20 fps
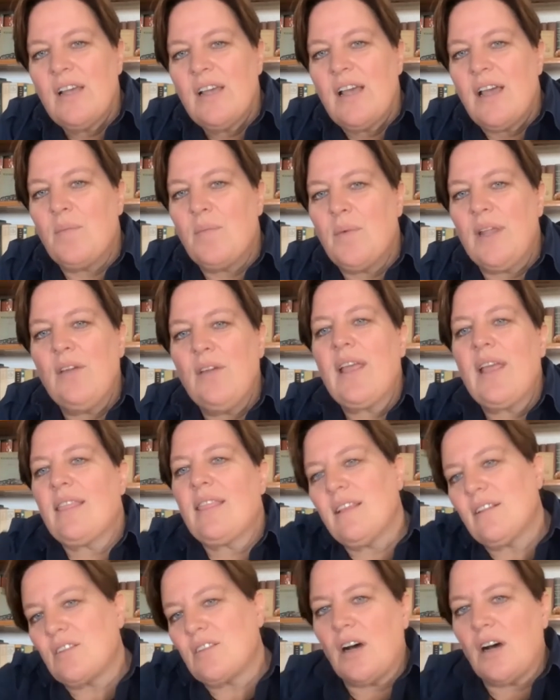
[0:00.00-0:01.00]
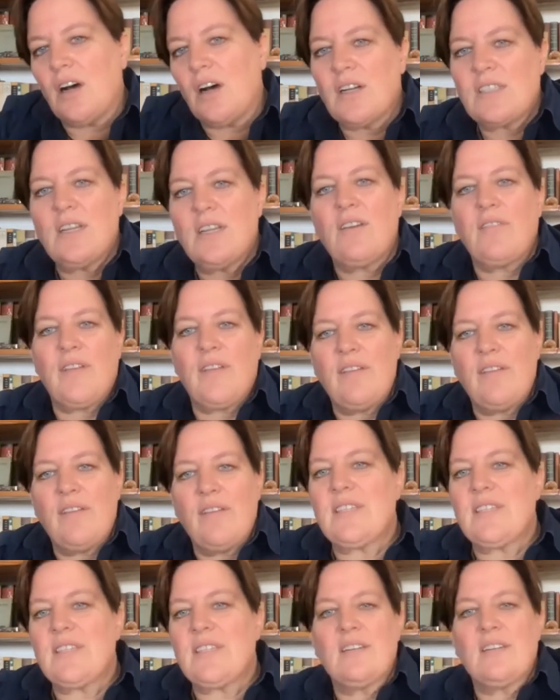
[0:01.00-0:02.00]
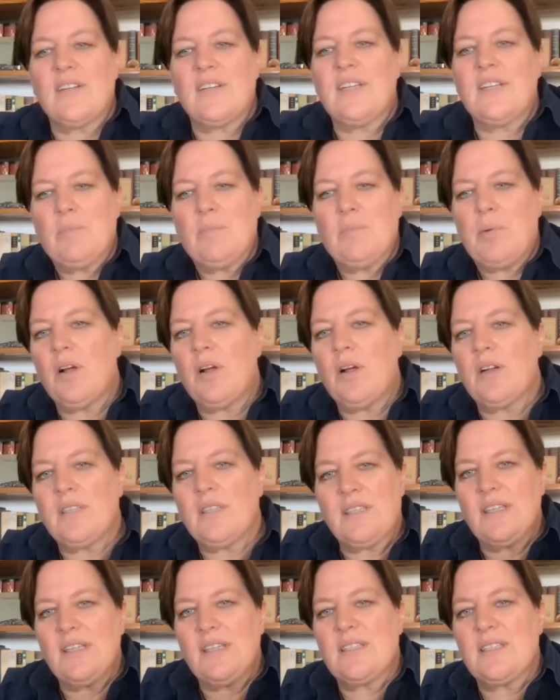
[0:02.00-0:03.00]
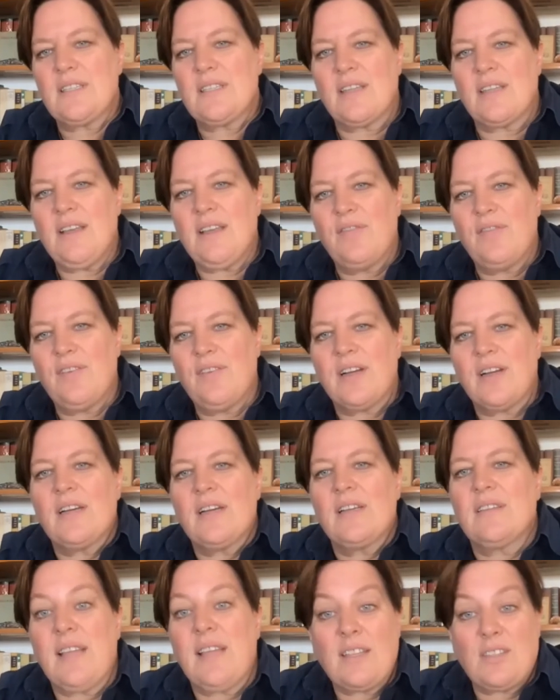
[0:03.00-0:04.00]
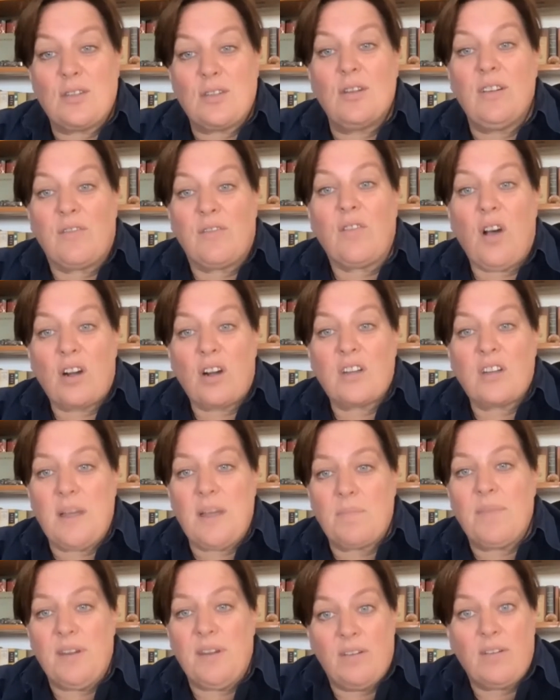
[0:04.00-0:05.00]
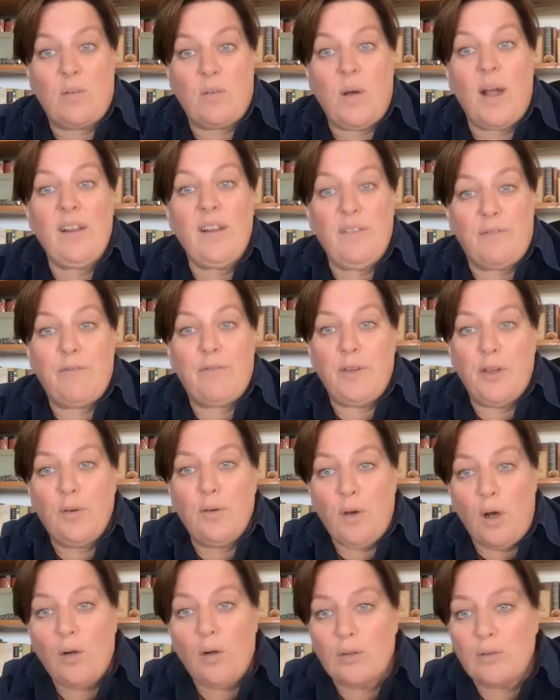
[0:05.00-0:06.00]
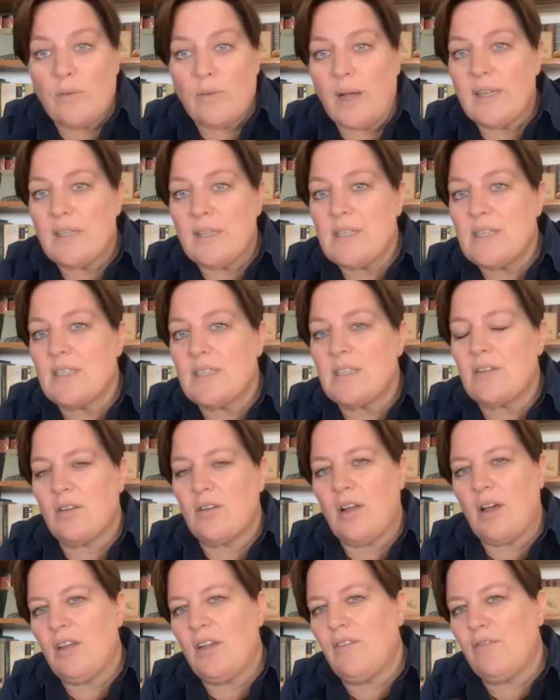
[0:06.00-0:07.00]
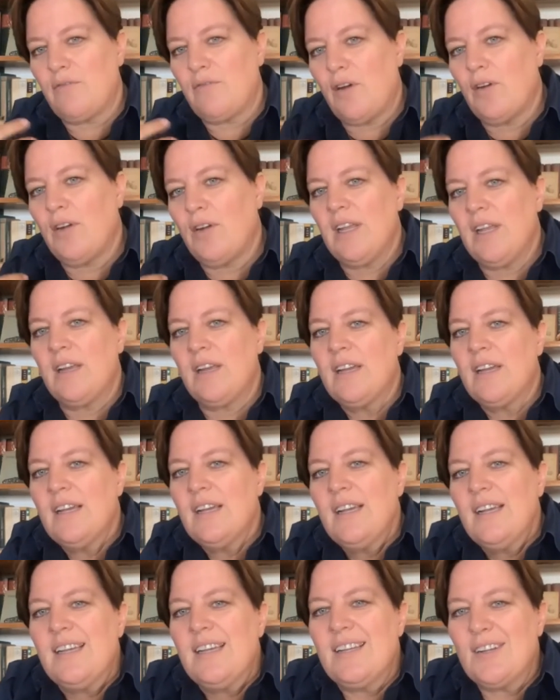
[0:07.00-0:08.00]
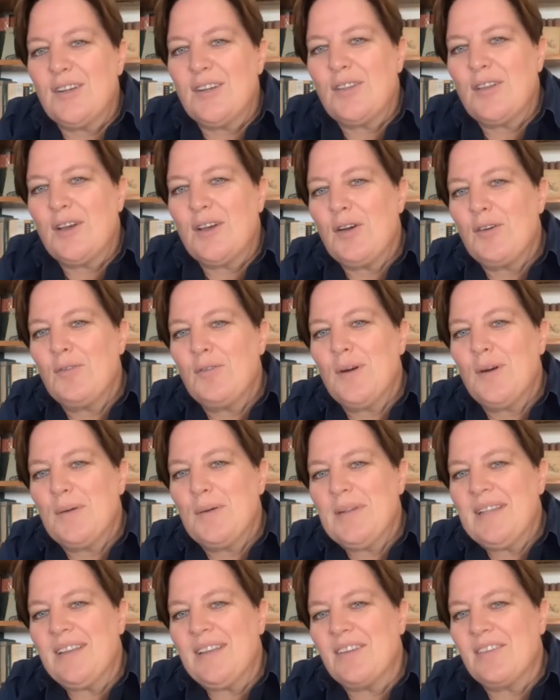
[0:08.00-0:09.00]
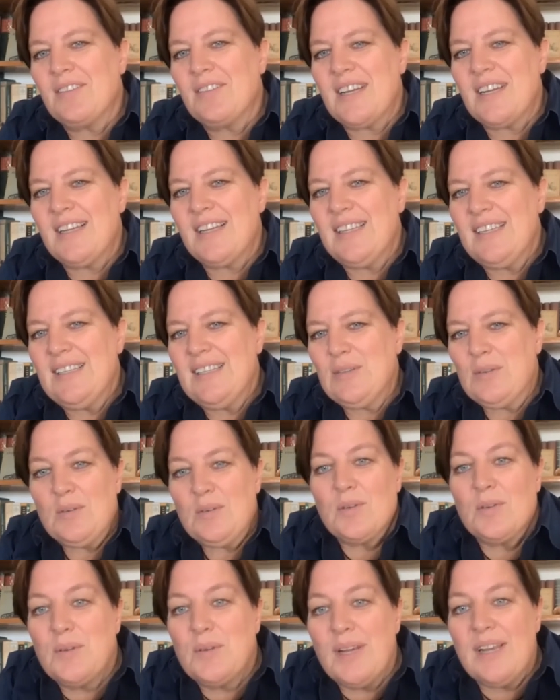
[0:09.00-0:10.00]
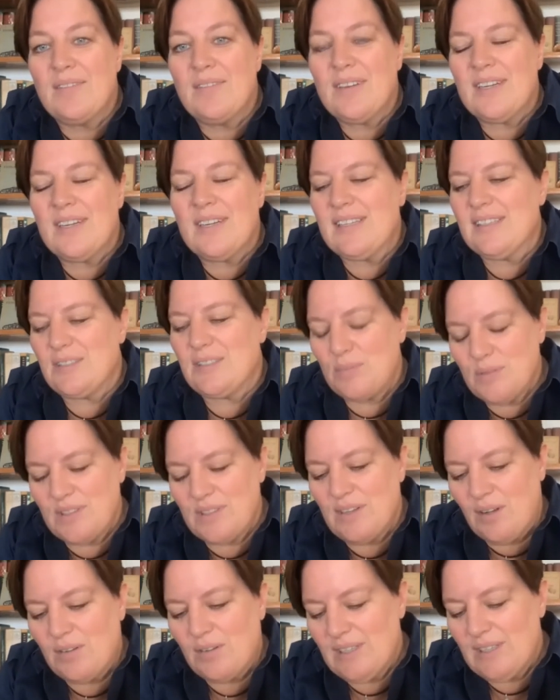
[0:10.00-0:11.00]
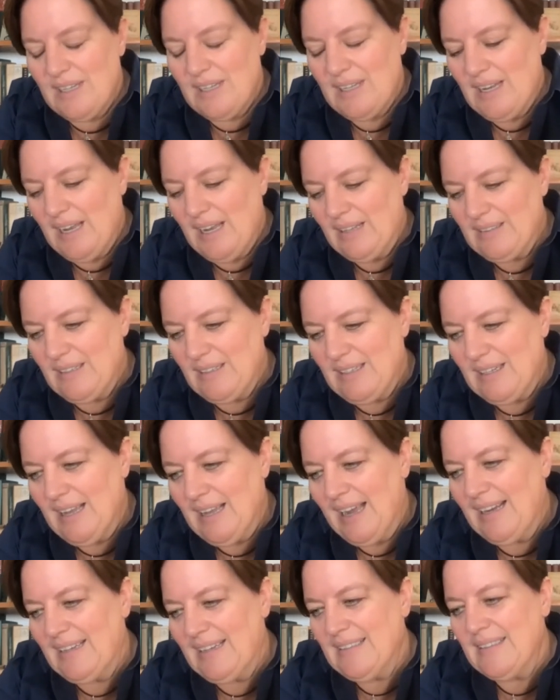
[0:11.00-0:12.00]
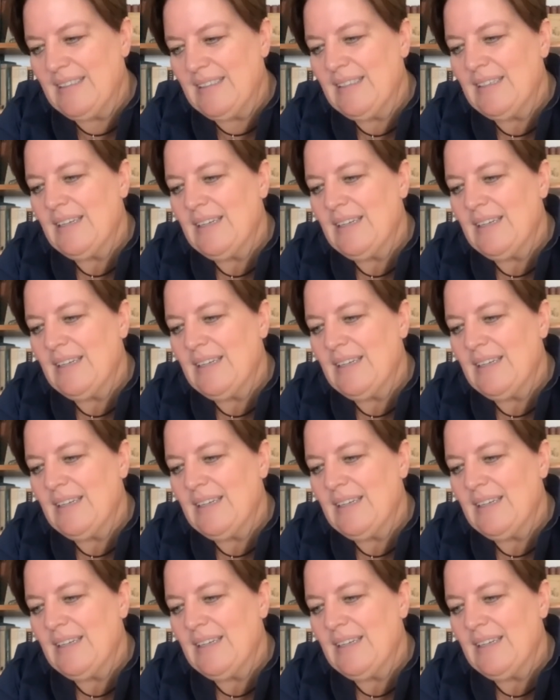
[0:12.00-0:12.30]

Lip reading: And when you get the data of every single vineyard planted in South Africa, that sort of rocks up. There are quite a few old ones. So now you're phoning, the Oom and the Tannie or whoever, and this was an elderly lady.